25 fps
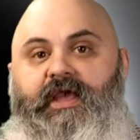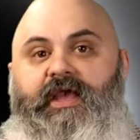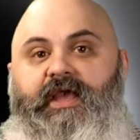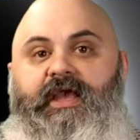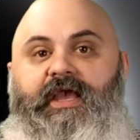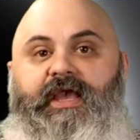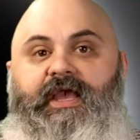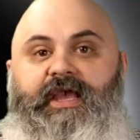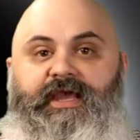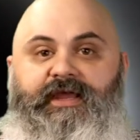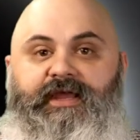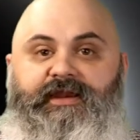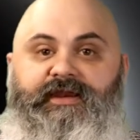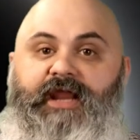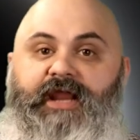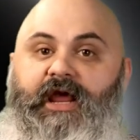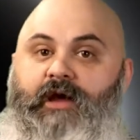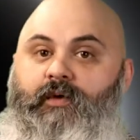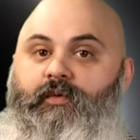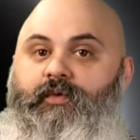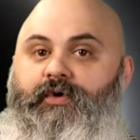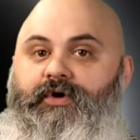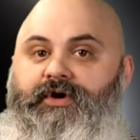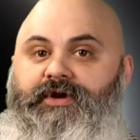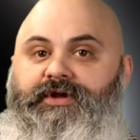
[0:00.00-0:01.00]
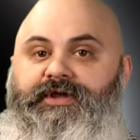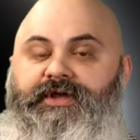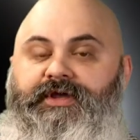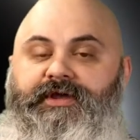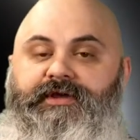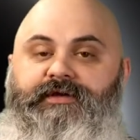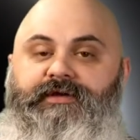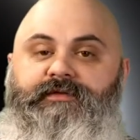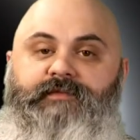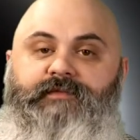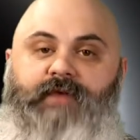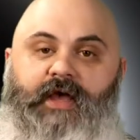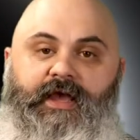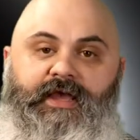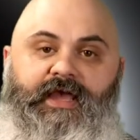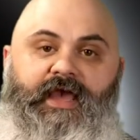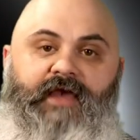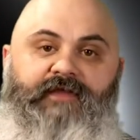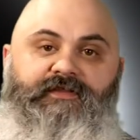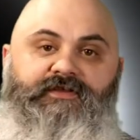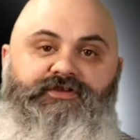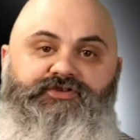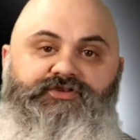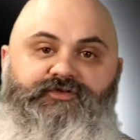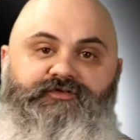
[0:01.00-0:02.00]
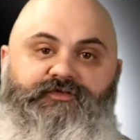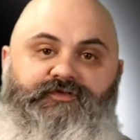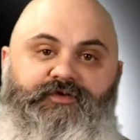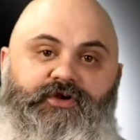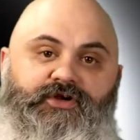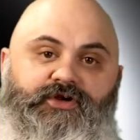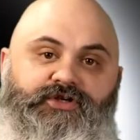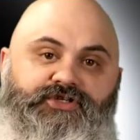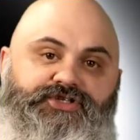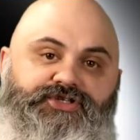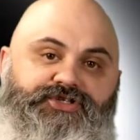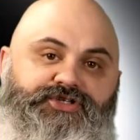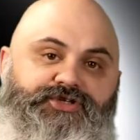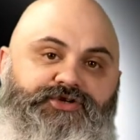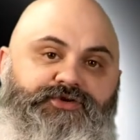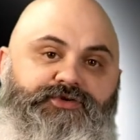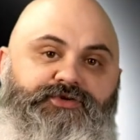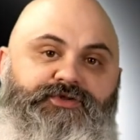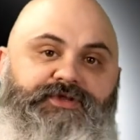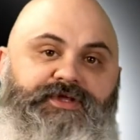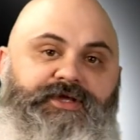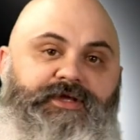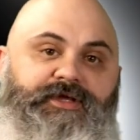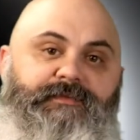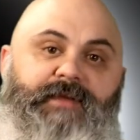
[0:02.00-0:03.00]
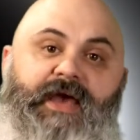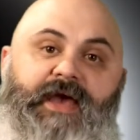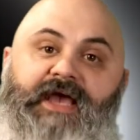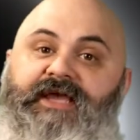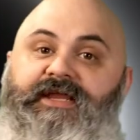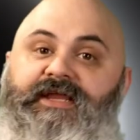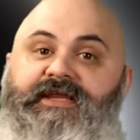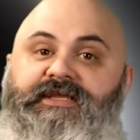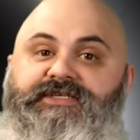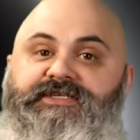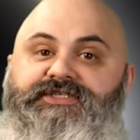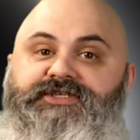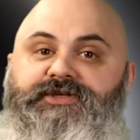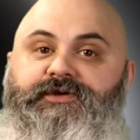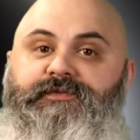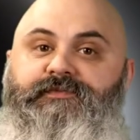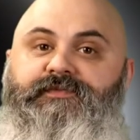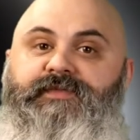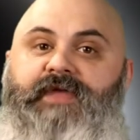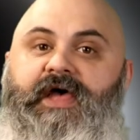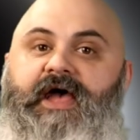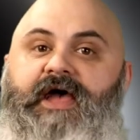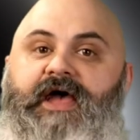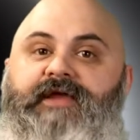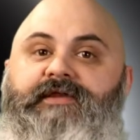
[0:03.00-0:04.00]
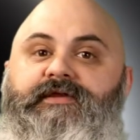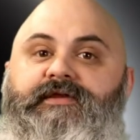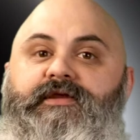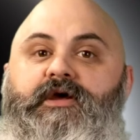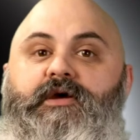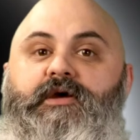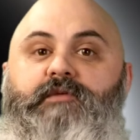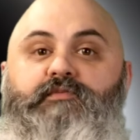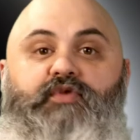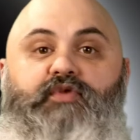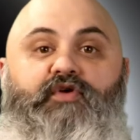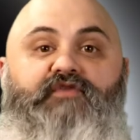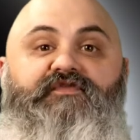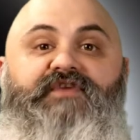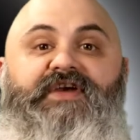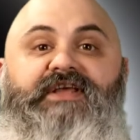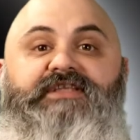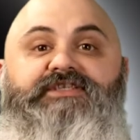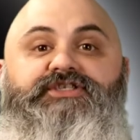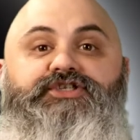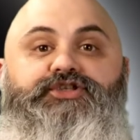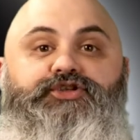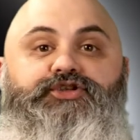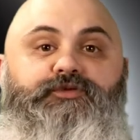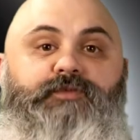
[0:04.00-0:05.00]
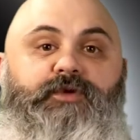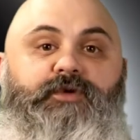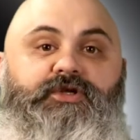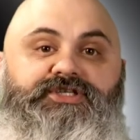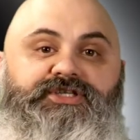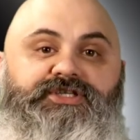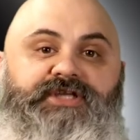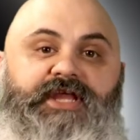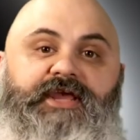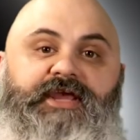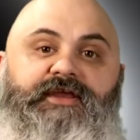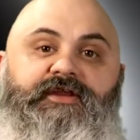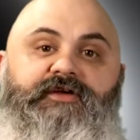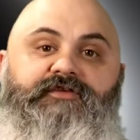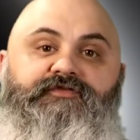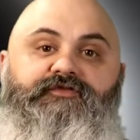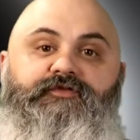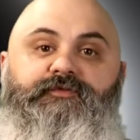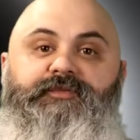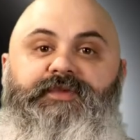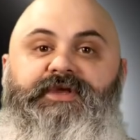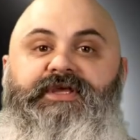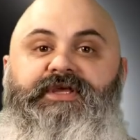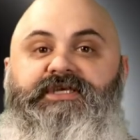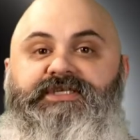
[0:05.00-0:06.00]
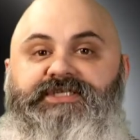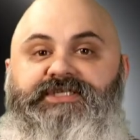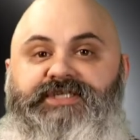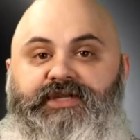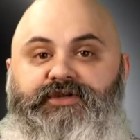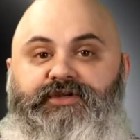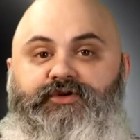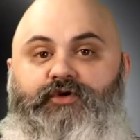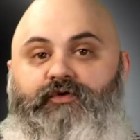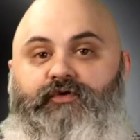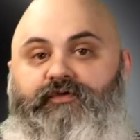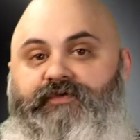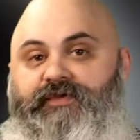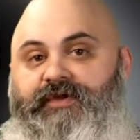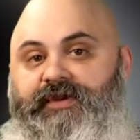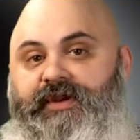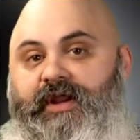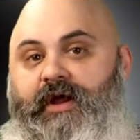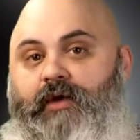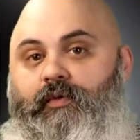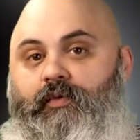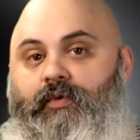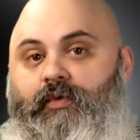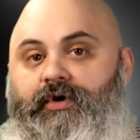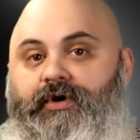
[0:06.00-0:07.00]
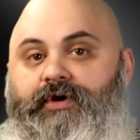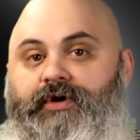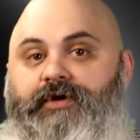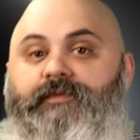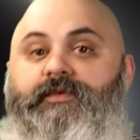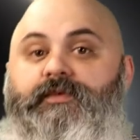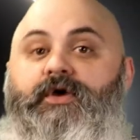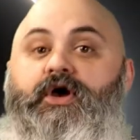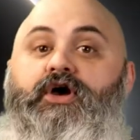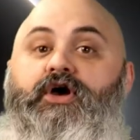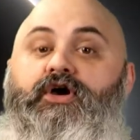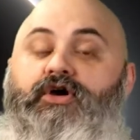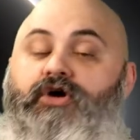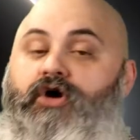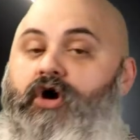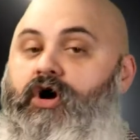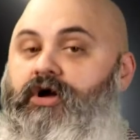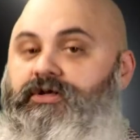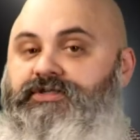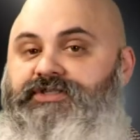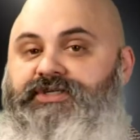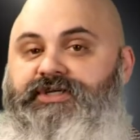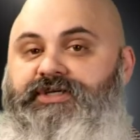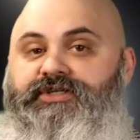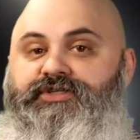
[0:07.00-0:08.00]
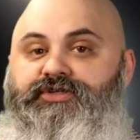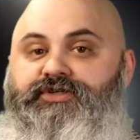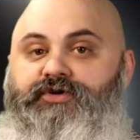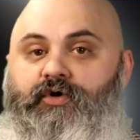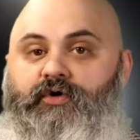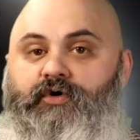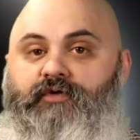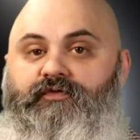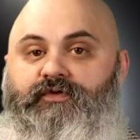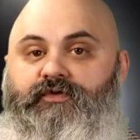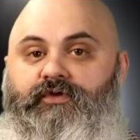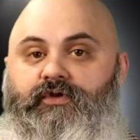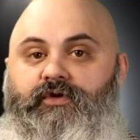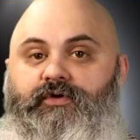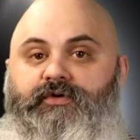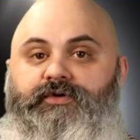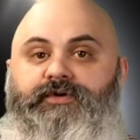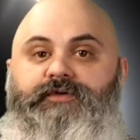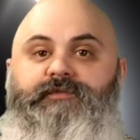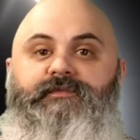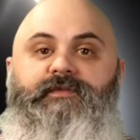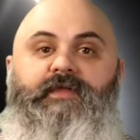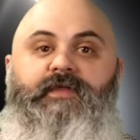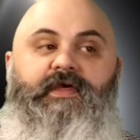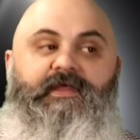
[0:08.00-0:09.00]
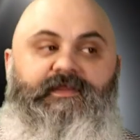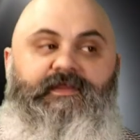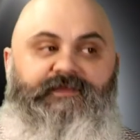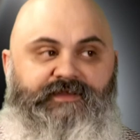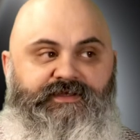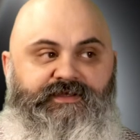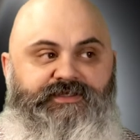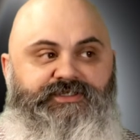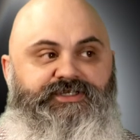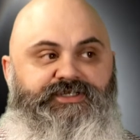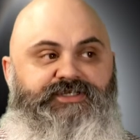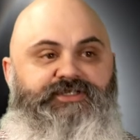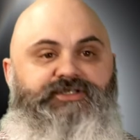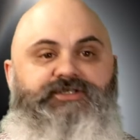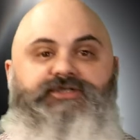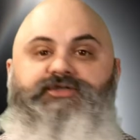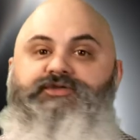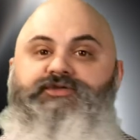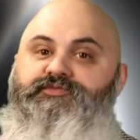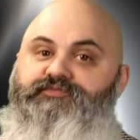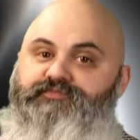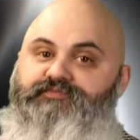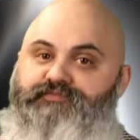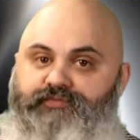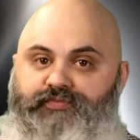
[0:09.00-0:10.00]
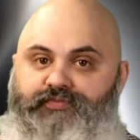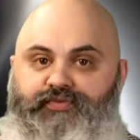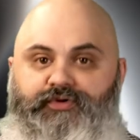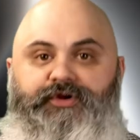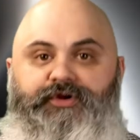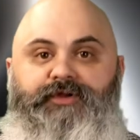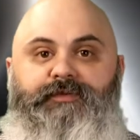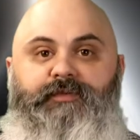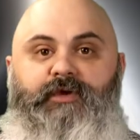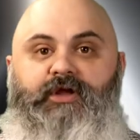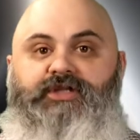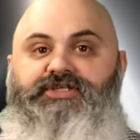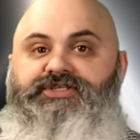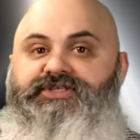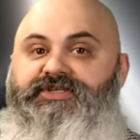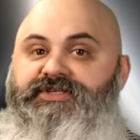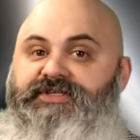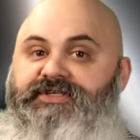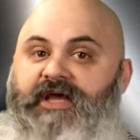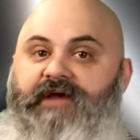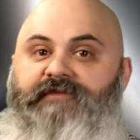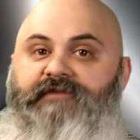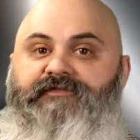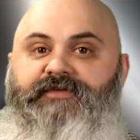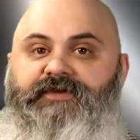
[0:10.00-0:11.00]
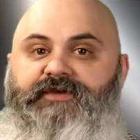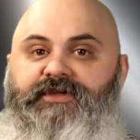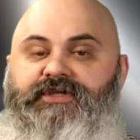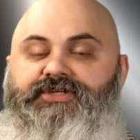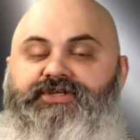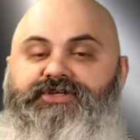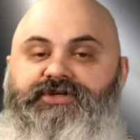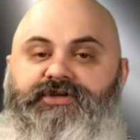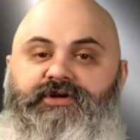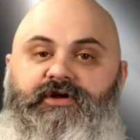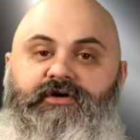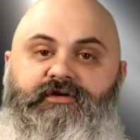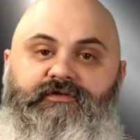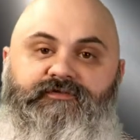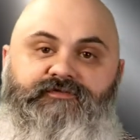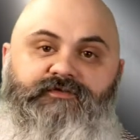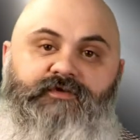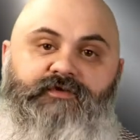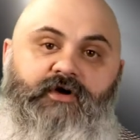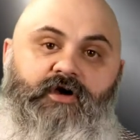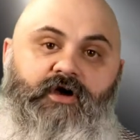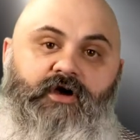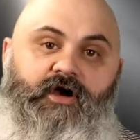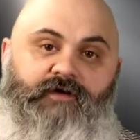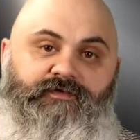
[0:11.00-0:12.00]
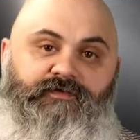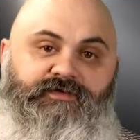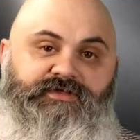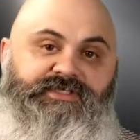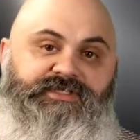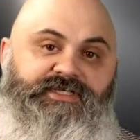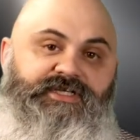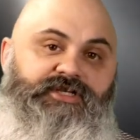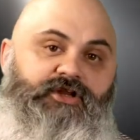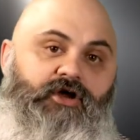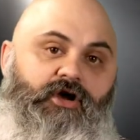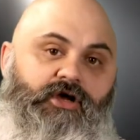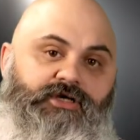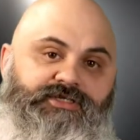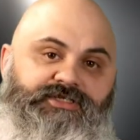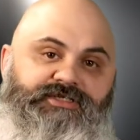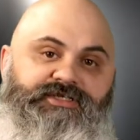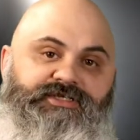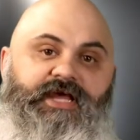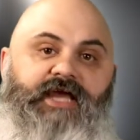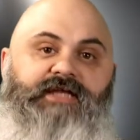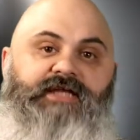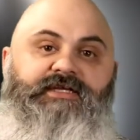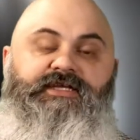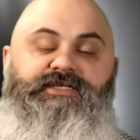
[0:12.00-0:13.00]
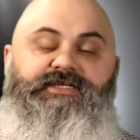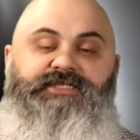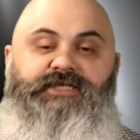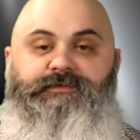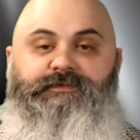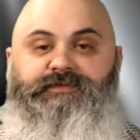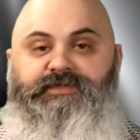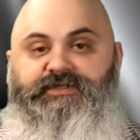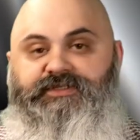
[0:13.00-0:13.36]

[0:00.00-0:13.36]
In networking, again, this refers to the mechanism that prevents too much data from being sent over the network, causing it to overload. This is pretty much the definition of, of a DDoS attack, except it's